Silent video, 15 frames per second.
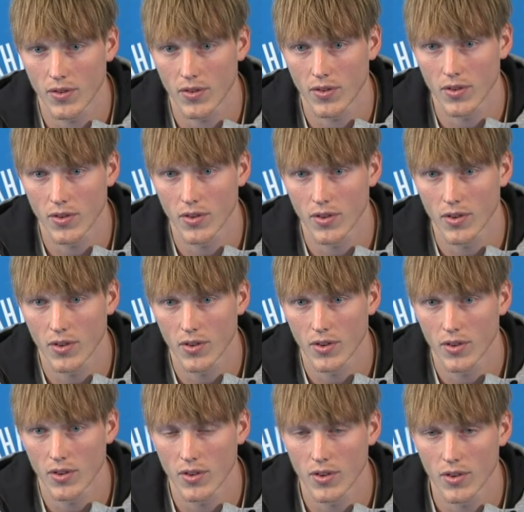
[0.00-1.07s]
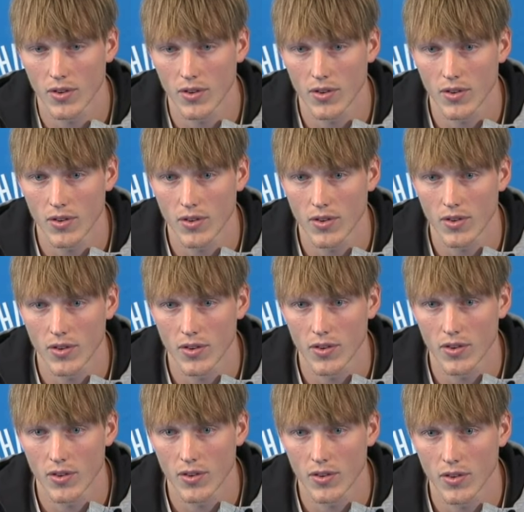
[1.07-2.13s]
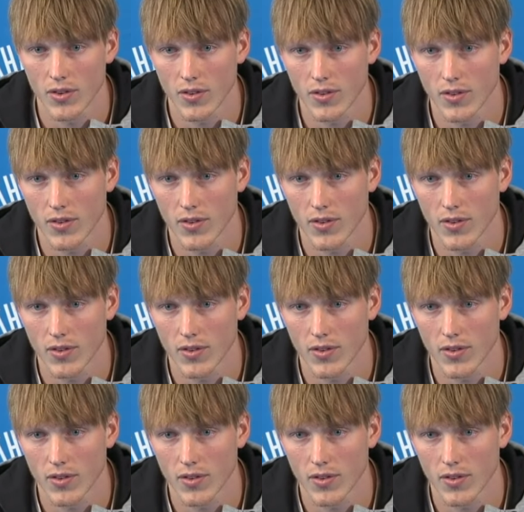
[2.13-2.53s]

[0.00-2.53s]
of training going to be primarily here?